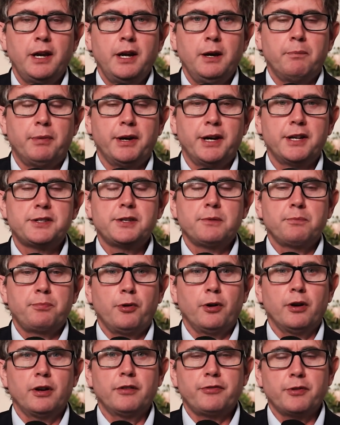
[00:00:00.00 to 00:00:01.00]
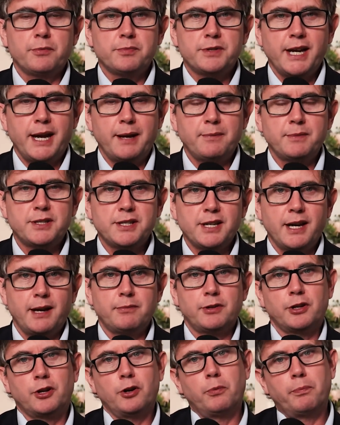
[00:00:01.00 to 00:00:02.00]
But it's important from time to time
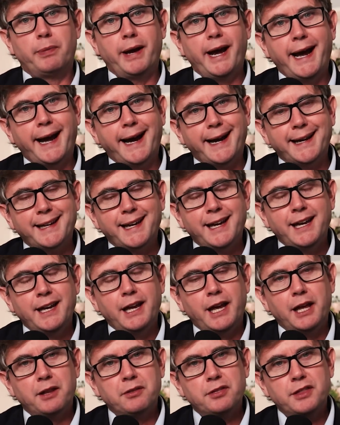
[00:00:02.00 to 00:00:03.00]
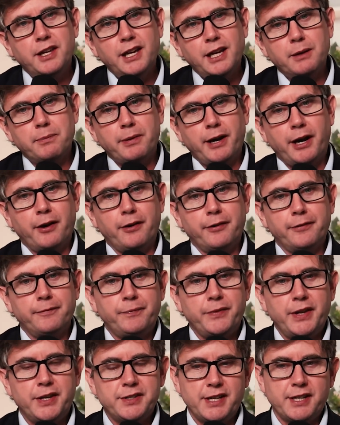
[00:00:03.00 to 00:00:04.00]
to go back and think about,
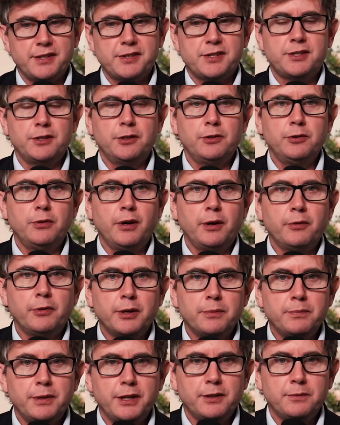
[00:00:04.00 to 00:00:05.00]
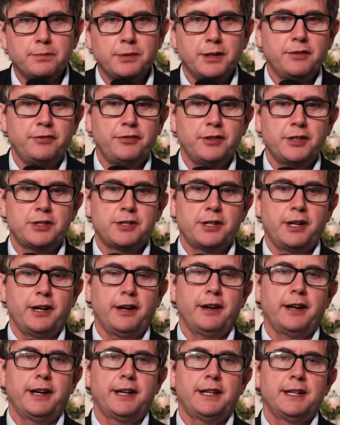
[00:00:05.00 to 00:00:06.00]
is that still who I want to be the
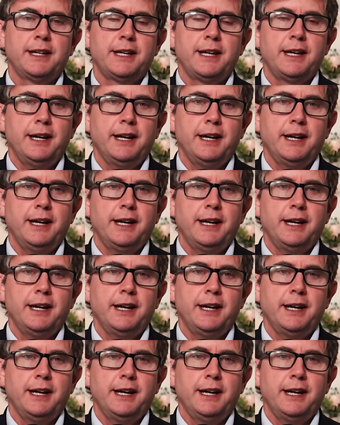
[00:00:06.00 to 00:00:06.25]
beneficiary?